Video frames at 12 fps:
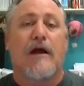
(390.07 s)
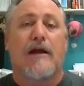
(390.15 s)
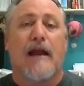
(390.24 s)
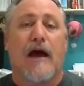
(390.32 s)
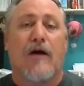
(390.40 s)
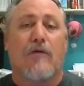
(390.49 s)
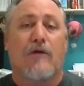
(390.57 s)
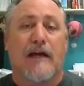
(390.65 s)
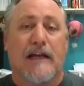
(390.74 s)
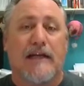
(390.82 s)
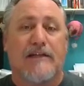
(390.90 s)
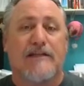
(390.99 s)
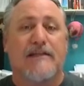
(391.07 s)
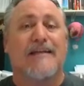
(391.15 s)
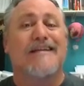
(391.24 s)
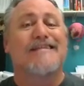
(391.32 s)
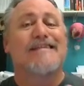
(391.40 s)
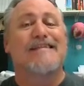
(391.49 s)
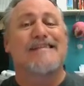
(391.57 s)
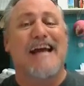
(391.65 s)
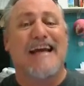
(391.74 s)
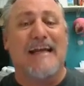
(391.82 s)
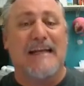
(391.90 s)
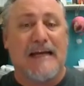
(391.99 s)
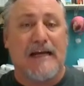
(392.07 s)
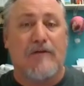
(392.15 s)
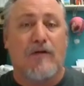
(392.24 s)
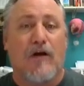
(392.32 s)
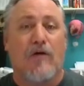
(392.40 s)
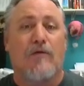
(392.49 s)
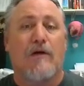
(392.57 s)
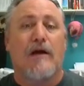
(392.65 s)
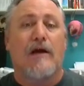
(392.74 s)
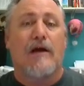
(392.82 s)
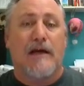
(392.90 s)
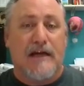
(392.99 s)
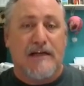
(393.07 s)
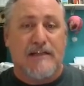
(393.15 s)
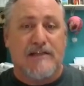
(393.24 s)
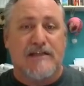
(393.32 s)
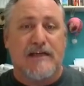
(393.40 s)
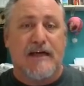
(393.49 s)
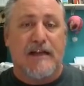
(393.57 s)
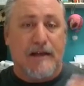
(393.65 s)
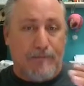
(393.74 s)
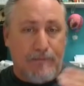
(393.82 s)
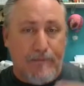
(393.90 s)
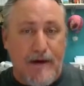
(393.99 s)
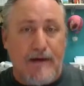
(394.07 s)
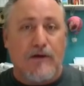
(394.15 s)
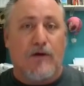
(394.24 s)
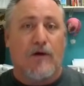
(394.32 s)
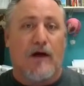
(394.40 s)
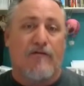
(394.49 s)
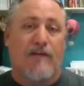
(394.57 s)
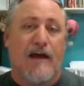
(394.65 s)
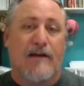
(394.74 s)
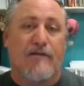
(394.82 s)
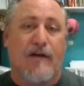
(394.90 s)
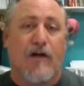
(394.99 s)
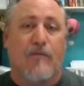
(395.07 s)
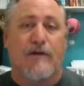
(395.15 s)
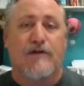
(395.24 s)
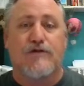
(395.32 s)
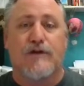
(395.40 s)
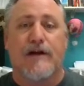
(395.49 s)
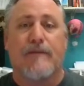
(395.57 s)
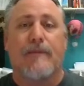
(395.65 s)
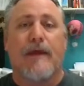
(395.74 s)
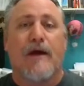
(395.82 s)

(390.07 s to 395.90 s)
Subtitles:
Now, getting to the second hero is in the middle of that development tree.